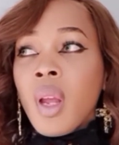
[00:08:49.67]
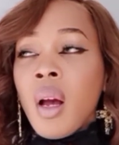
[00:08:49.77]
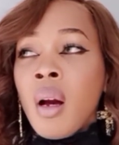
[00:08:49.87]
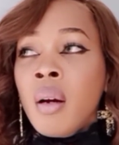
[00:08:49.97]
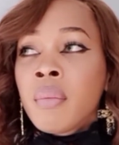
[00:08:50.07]

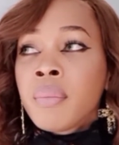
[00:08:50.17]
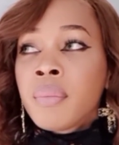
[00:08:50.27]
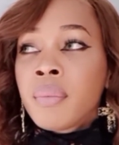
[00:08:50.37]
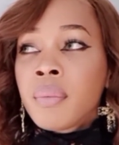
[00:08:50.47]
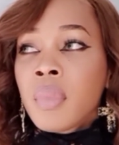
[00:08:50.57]

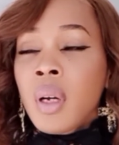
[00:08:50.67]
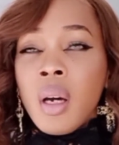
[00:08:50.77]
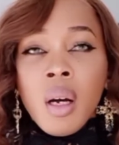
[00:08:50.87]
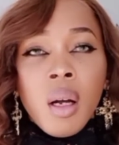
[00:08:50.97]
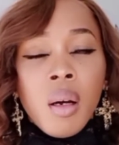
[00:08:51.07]
and
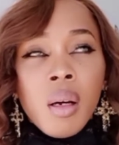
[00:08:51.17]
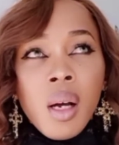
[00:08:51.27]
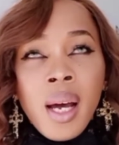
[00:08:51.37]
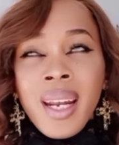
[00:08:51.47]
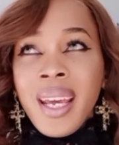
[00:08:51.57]

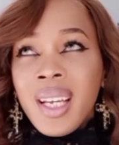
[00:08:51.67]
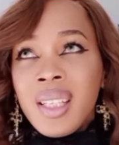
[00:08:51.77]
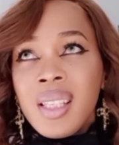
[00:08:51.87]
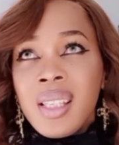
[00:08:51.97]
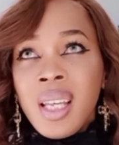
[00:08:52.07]
I hate
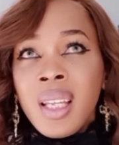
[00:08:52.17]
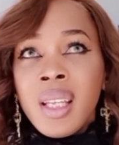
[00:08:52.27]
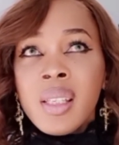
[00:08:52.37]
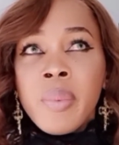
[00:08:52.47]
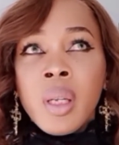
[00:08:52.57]
to say
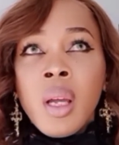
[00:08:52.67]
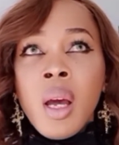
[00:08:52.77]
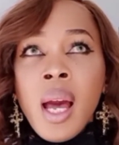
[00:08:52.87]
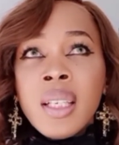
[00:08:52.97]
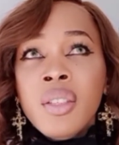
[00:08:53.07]
this, but
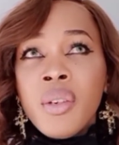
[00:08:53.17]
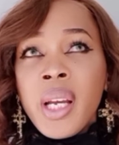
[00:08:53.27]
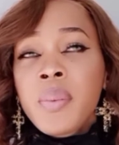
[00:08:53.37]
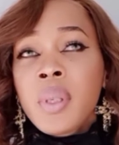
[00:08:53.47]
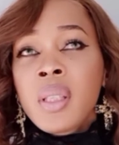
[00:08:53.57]
as a
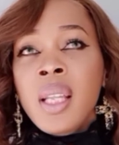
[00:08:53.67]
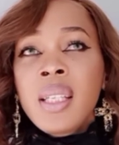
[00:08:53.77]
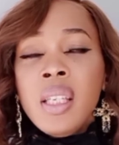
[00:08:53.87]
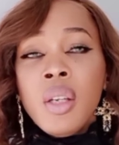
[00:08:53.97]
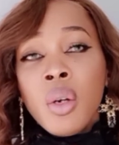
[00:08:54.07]
trans person,
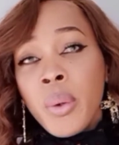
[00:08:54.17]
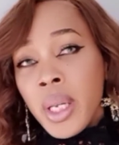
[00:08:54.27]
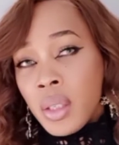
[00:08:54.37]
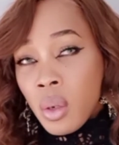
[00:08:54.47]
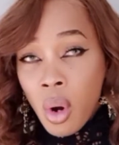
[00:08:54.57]
let's say you're going
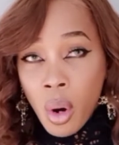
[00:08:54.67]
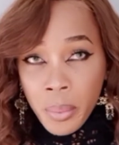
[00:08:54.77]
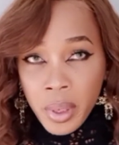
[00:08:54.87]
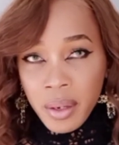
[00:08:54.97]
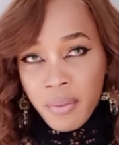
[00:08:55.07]
into
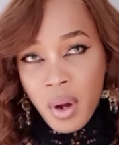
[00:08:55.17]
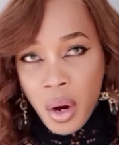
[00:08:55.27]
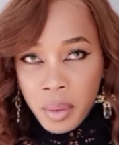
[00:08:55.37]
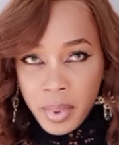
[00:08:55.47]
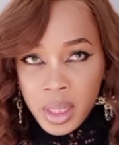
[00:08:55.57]
corporate
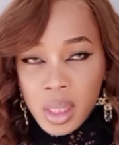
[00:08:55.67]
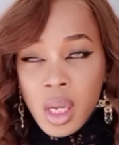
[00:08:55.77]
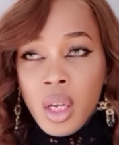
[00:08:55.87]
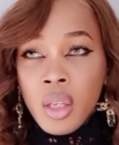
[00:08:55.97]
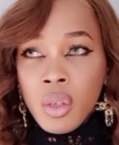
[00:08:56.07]
environment,
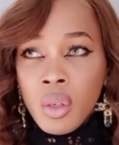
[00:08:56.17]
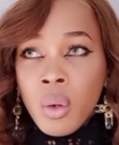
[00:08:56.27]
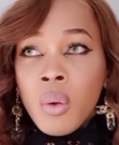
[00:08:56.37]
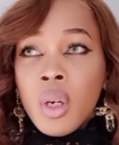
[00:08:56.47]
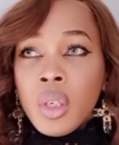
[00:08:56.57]

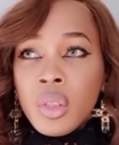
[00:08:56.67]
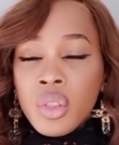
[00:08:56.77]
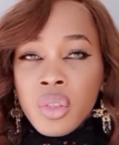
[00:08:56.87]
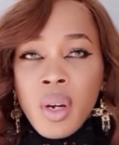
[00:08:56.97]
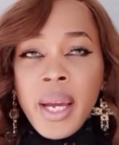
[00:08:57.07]

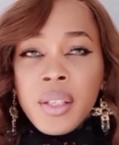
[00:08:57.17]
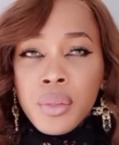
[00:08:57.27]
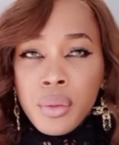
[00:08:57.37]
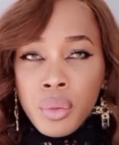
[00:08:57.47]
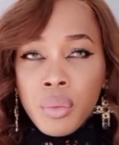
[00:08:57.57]
try to
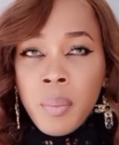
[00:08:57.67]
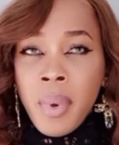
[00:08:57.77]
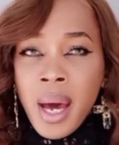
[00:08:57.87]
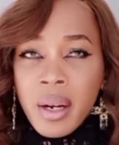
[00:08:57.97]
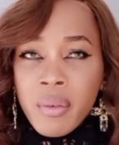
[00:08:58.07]
do a
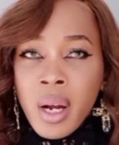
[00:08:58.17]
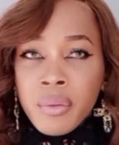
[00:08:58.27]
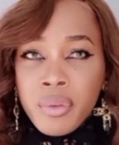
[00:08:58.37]
background